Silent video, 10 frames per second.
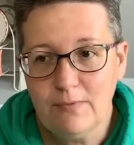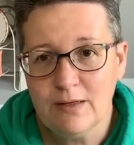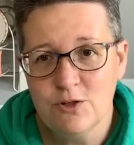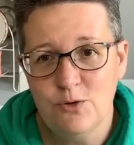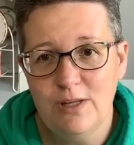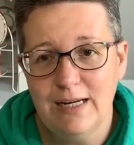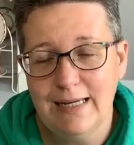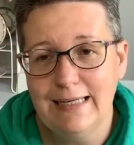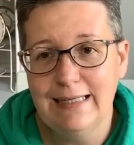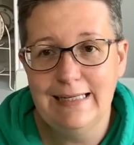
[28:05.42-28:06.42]
so that
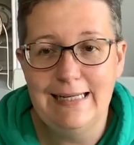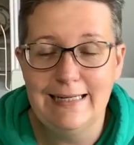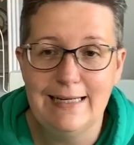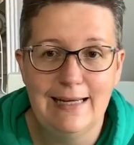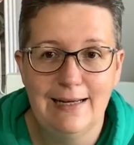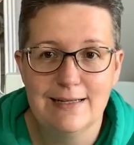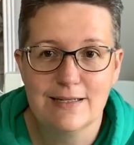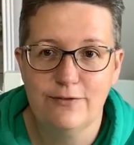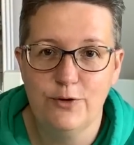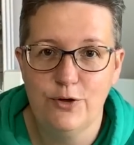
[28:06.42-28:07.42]
I can legally
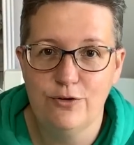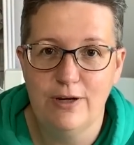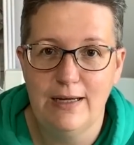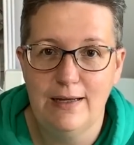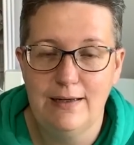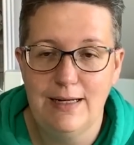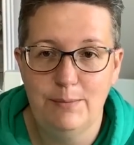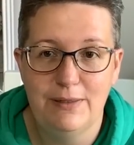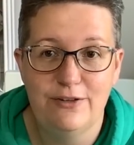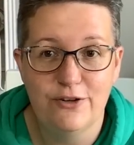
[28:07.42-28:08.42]
ask for your name
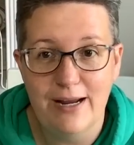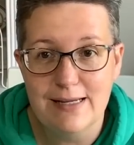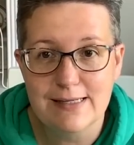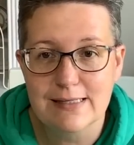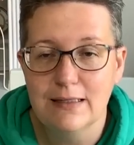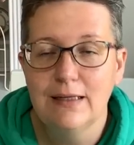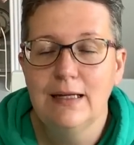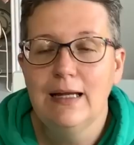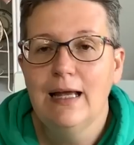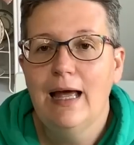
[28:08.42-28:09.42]
and address.
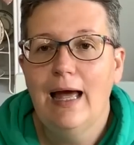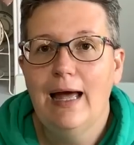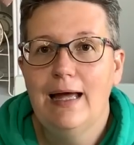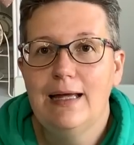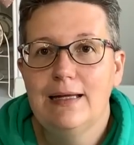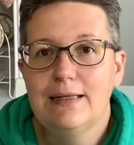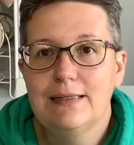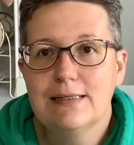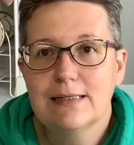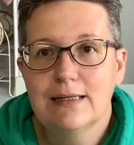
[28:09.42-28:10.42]

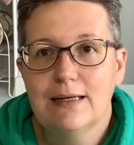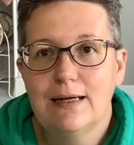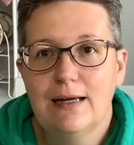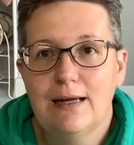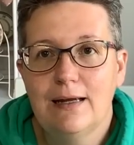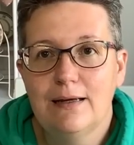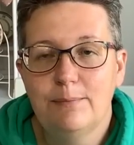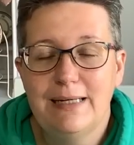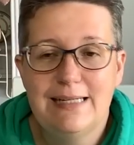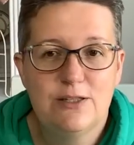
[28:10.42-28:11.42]
And
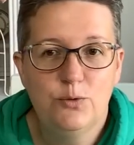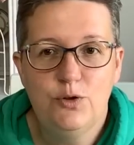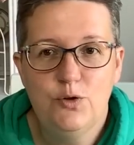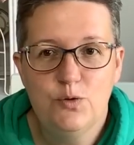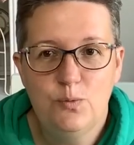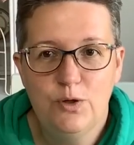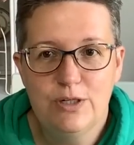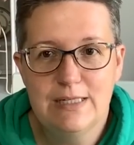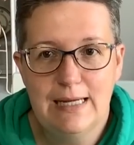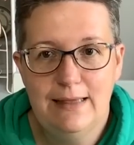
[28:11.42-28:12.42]
please don't use
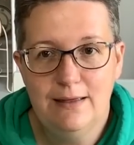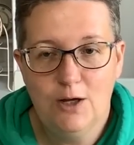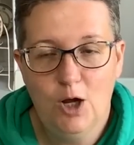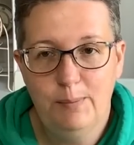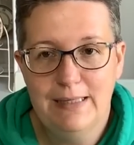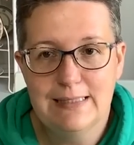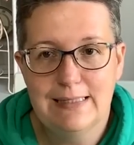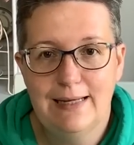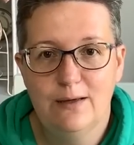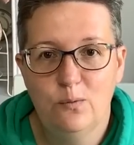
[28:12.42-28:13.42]
words in the comments
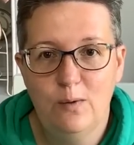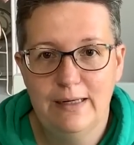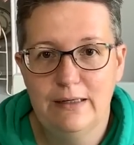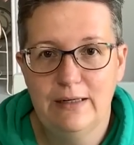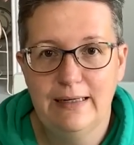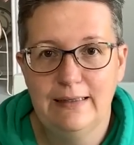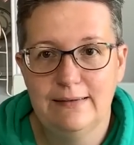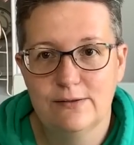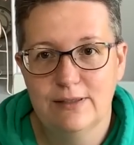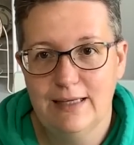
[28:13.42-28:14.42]
like
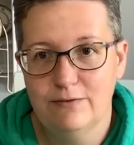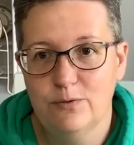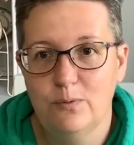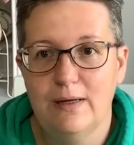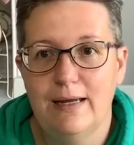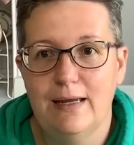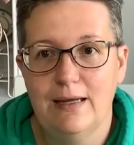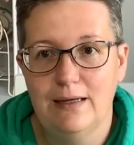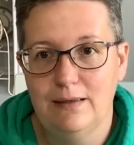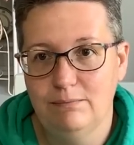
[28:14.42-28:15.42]
winnings,
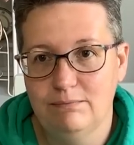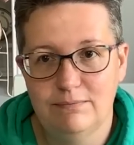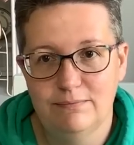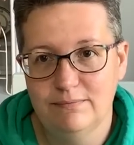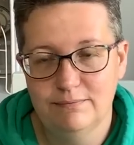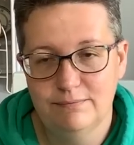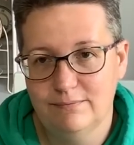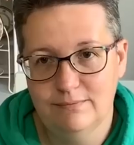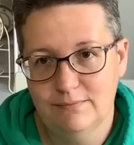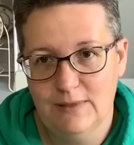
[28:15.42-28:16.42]
giveaway,
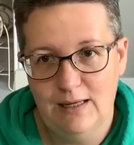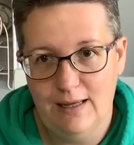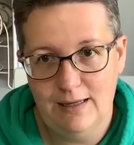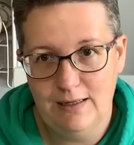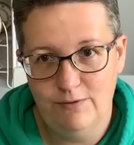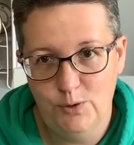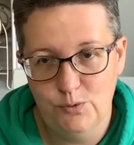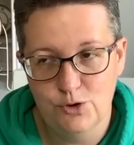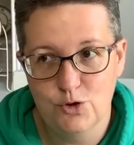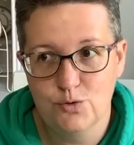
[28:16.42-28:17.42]
any of
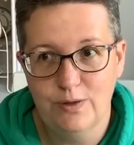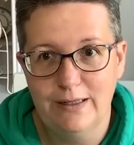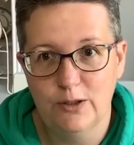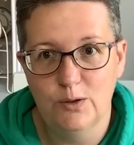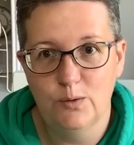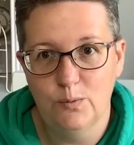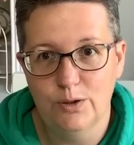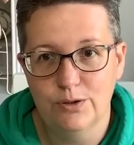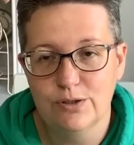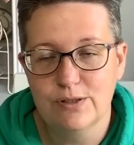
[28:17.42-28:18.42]
those trigger
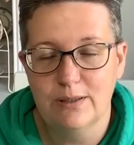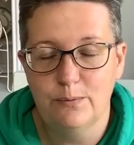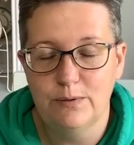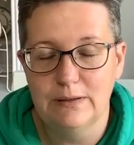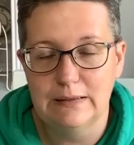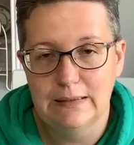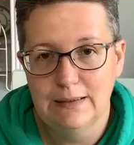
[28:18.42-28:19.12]
words that will